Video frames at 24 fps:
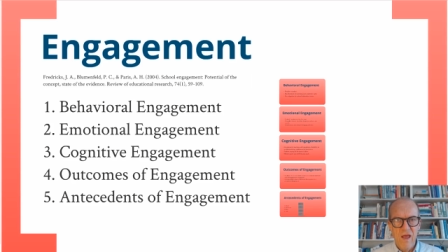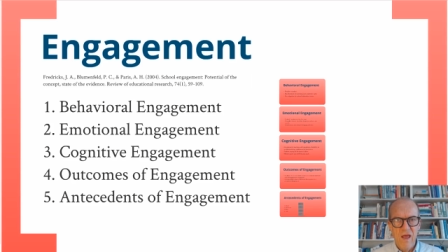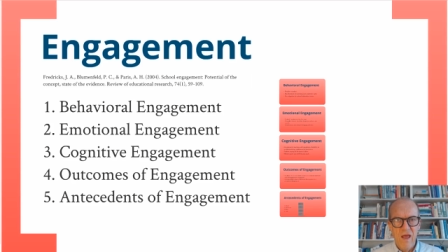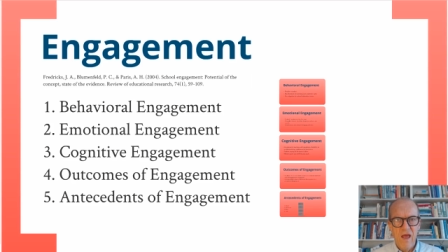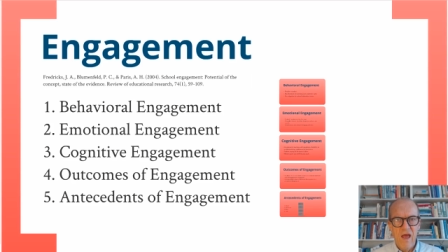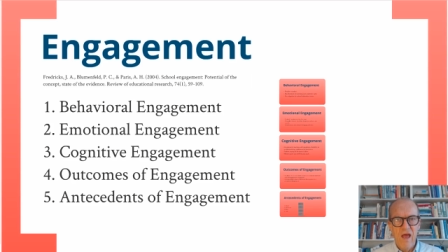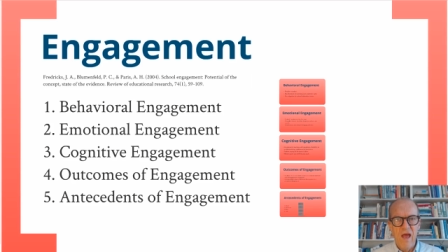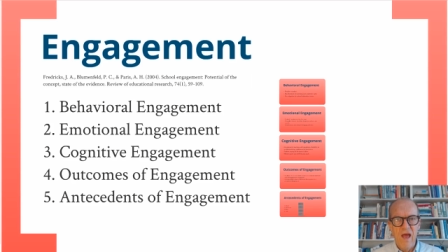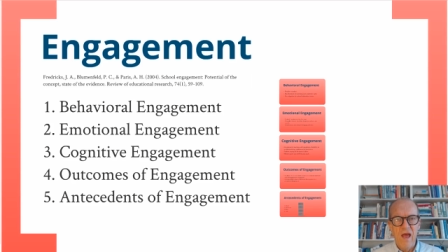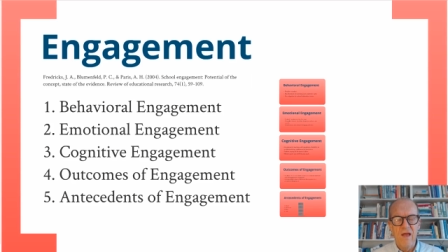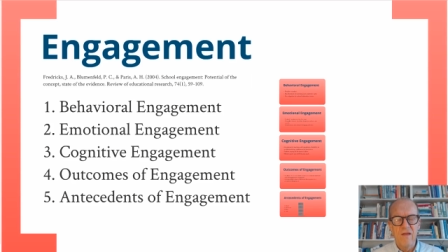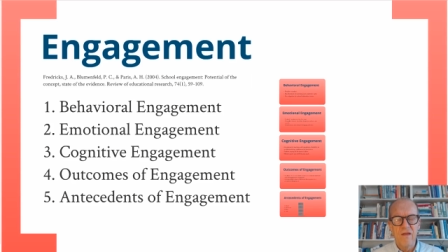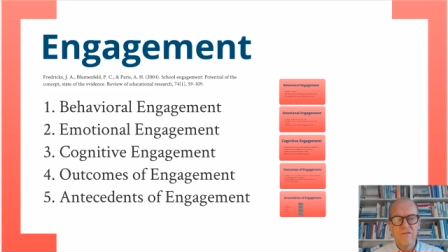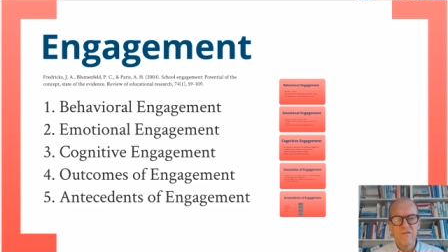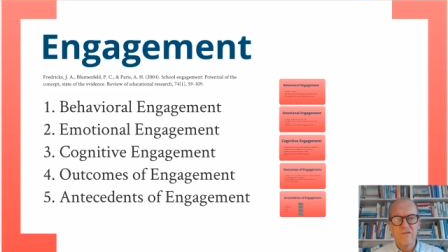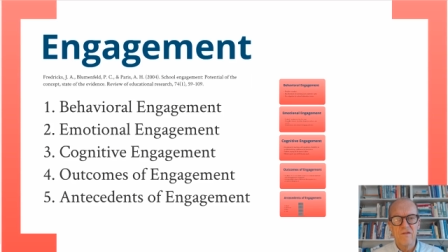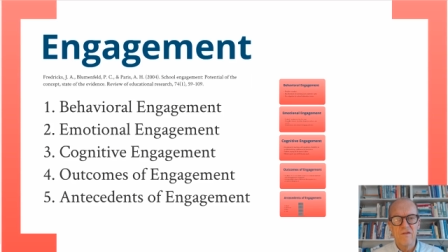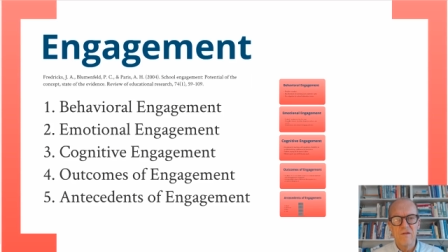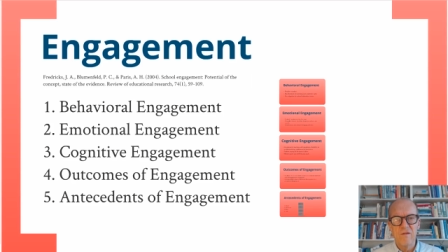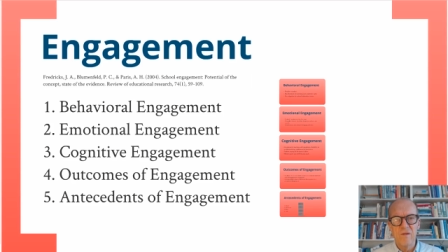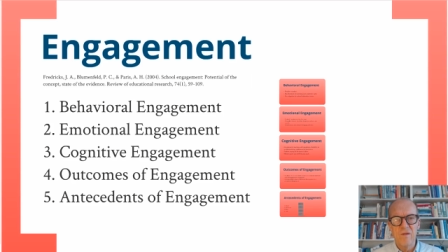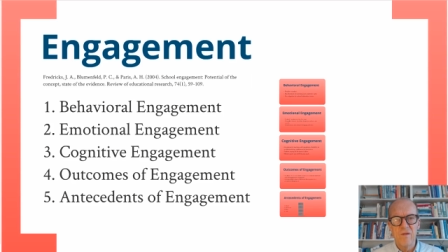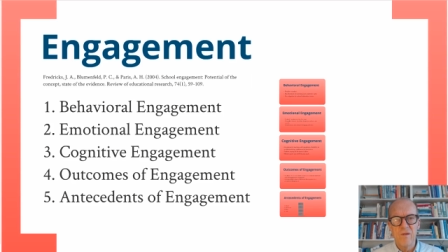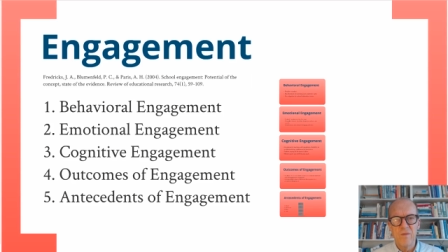And
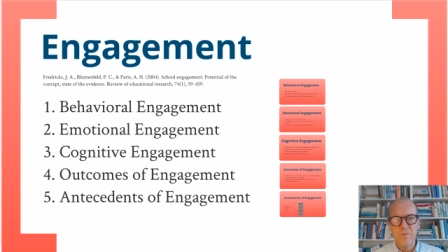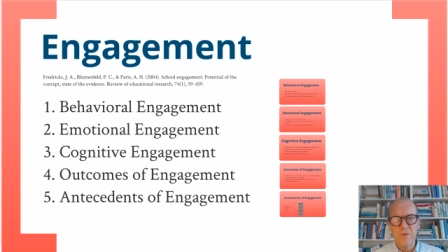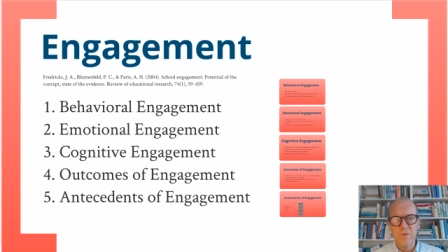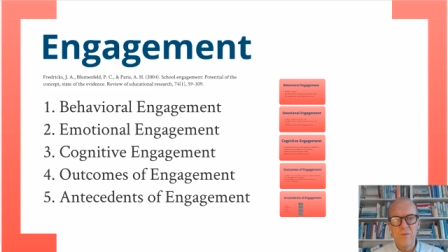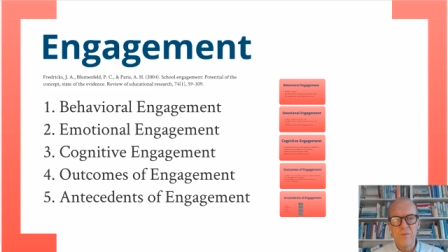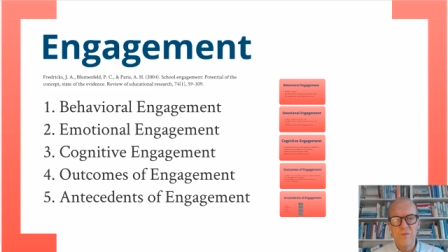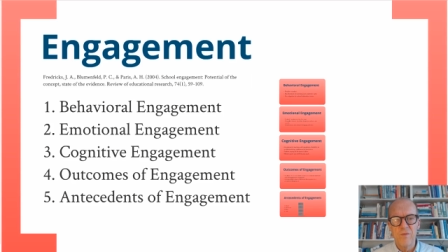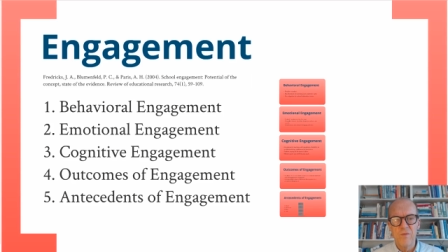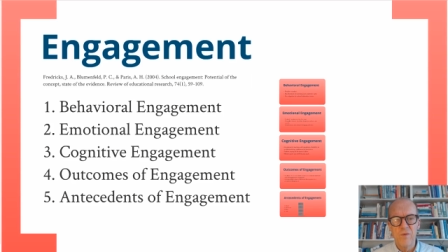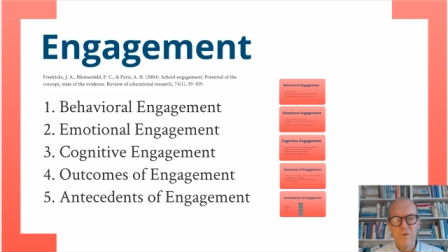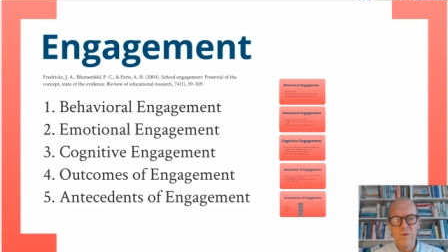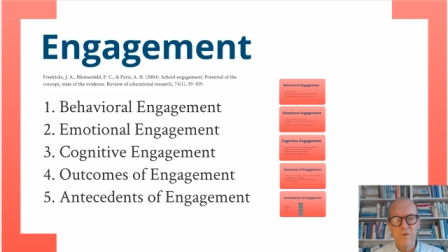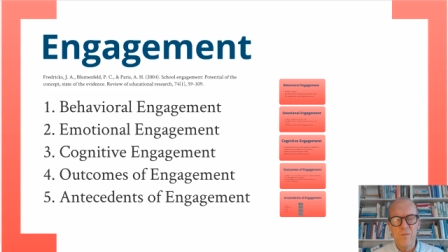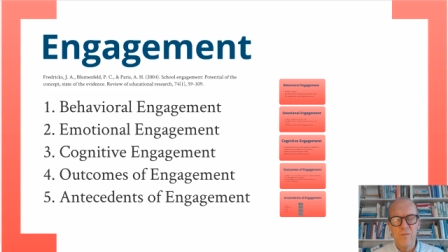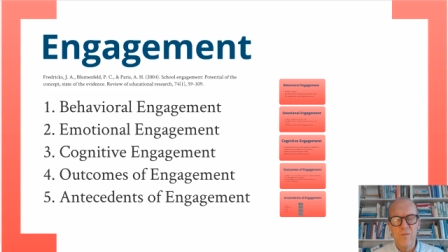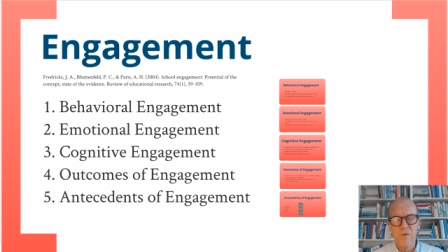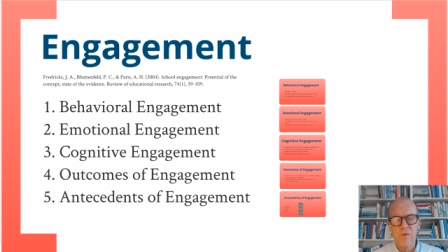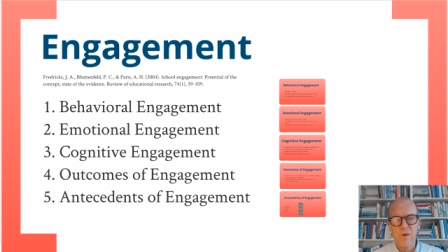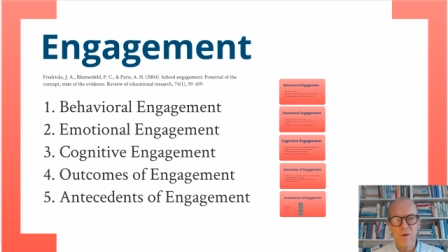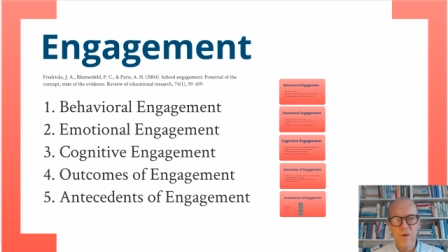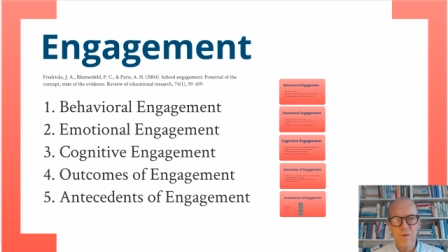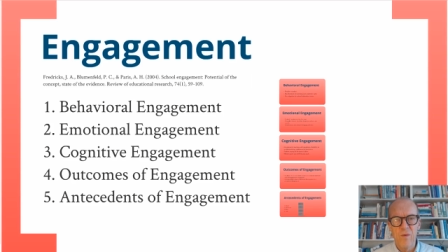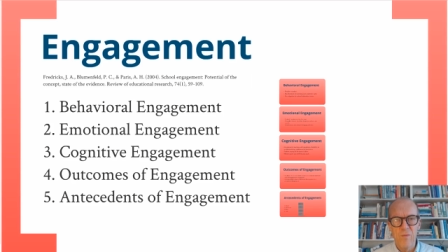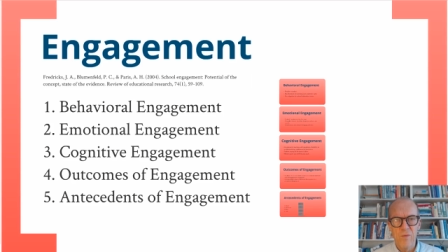people were
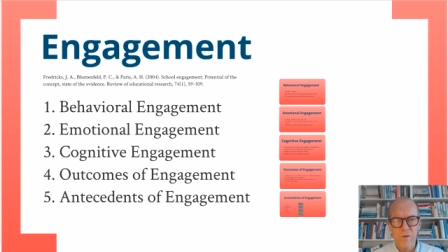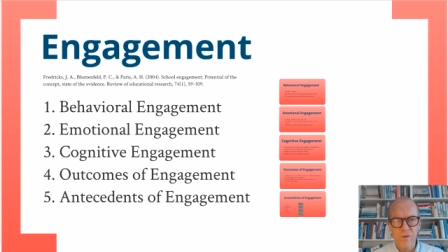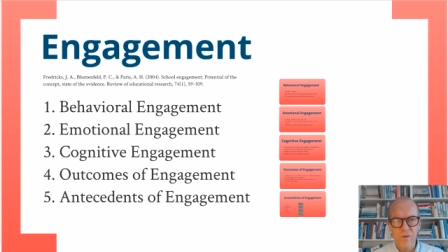more and more